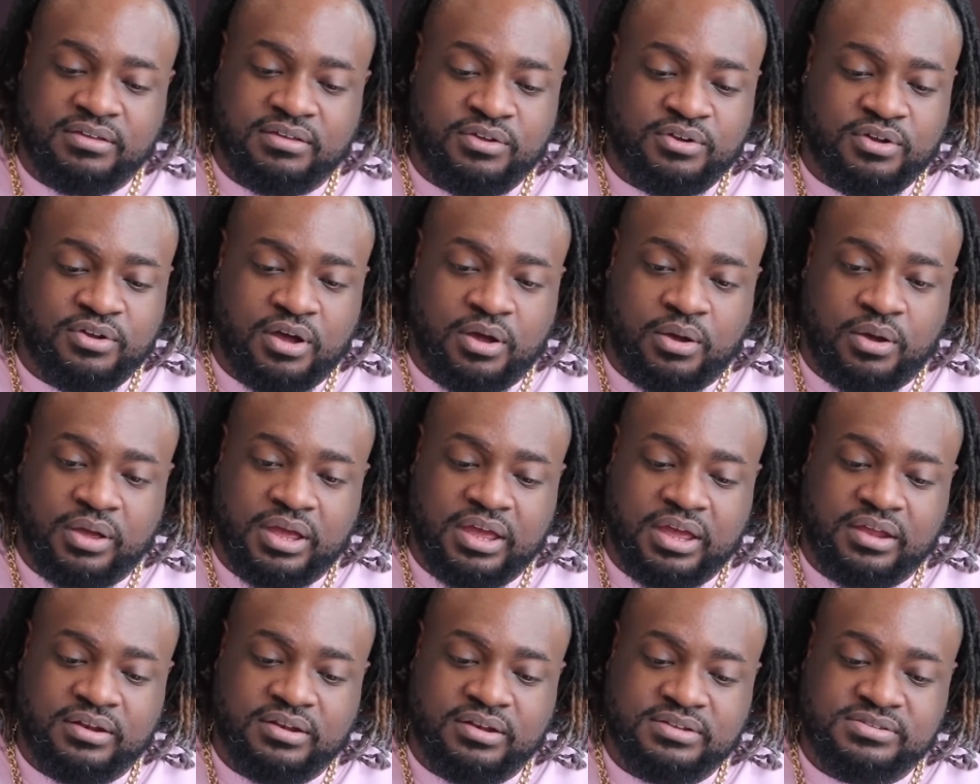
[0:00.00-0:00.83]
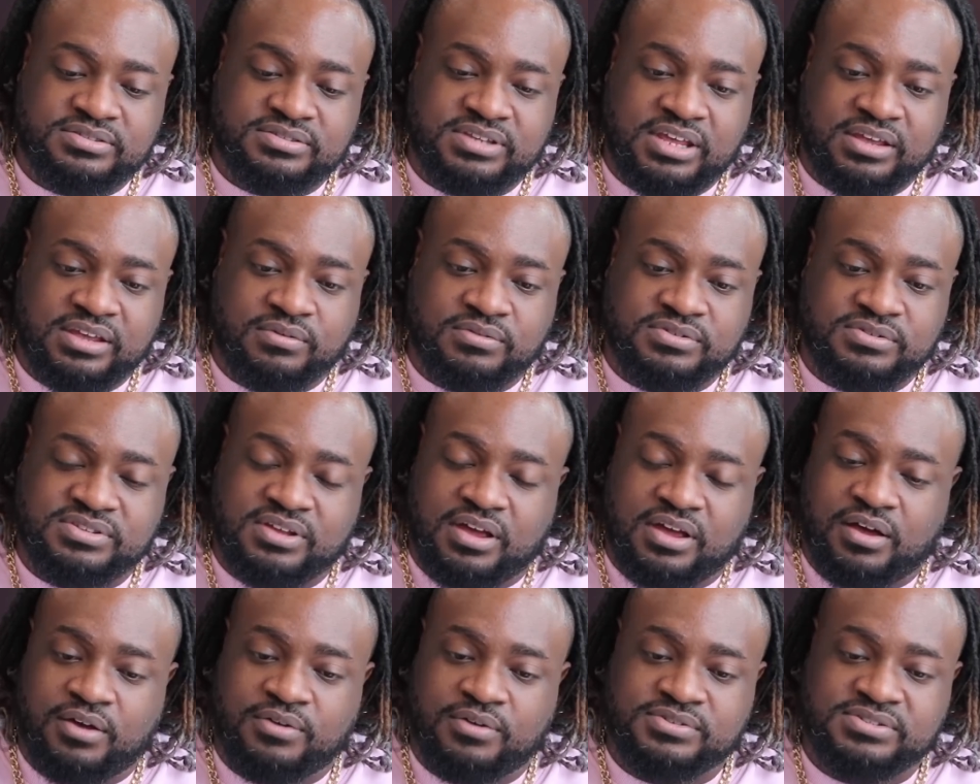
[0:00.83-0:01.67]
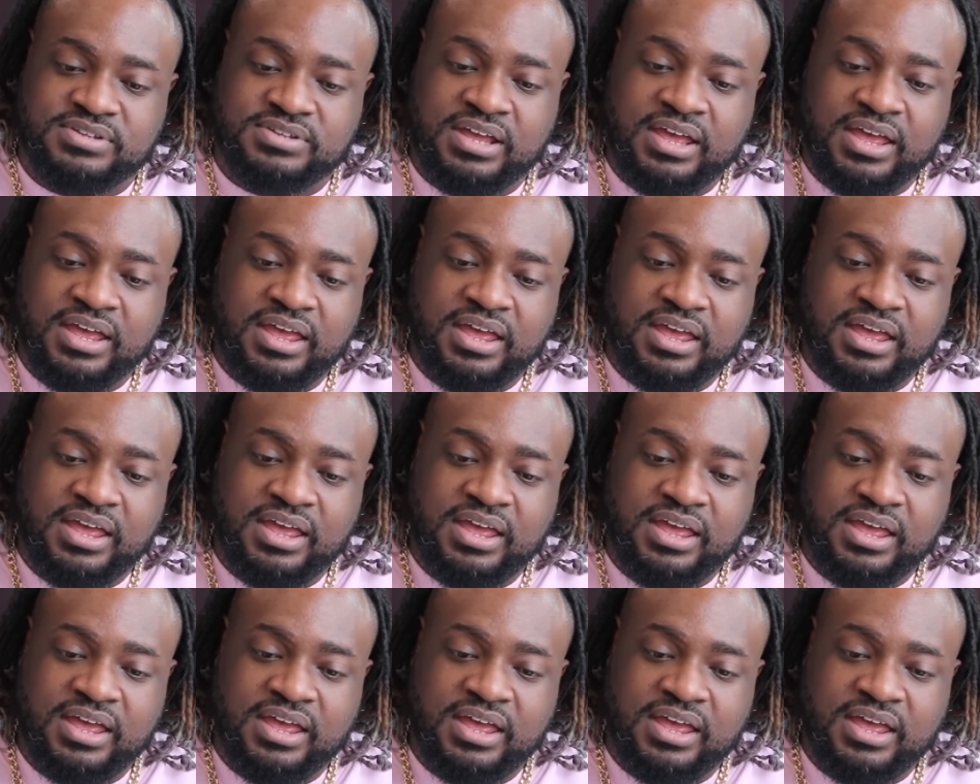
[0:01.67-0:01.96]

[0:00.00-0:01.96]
you know, the secret sauce,